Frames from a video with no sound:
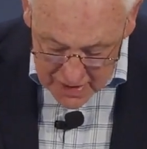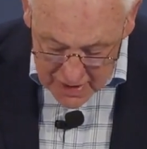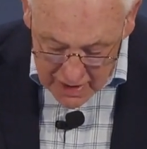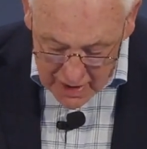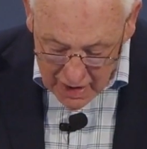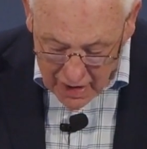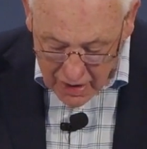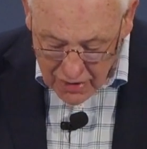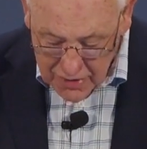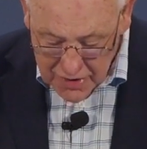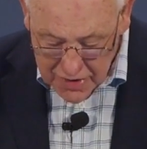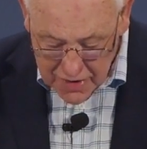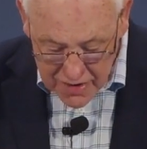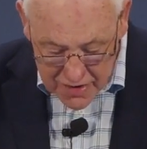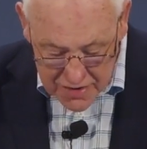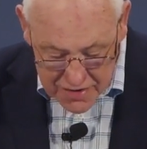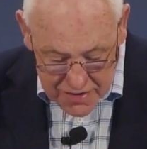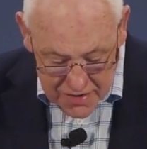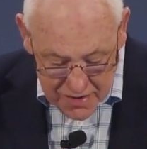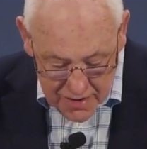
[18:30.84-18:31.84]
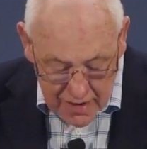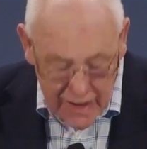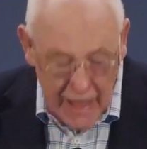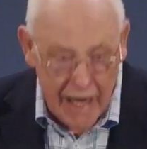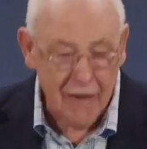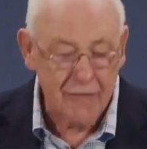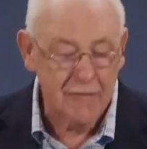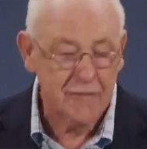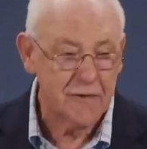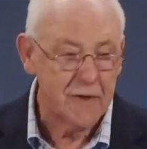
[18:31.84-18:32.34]
holiness,
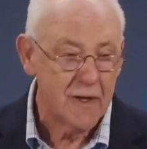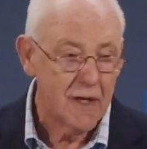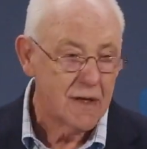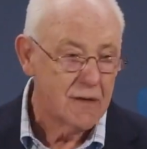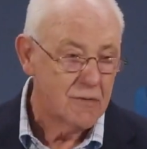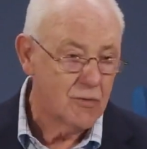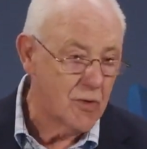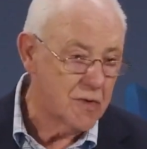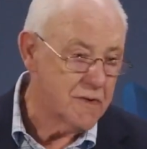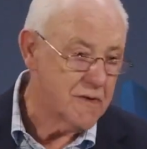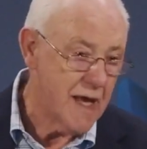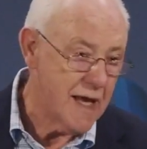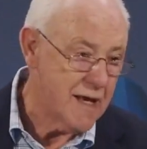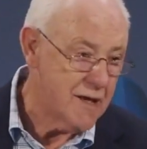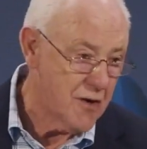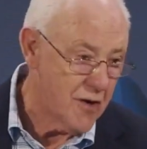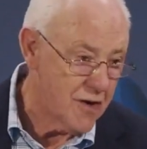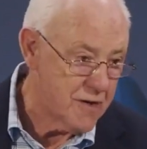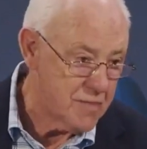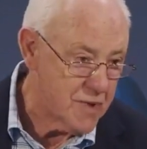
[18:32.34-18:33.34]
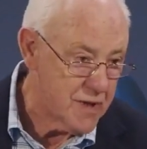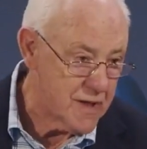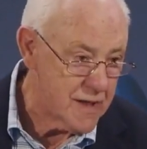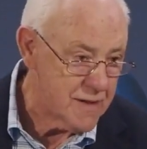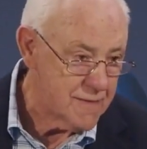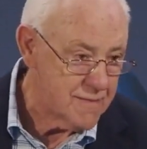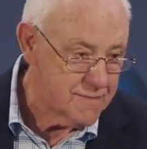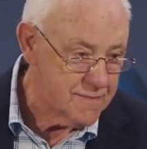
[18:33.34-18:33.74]
love would there not be?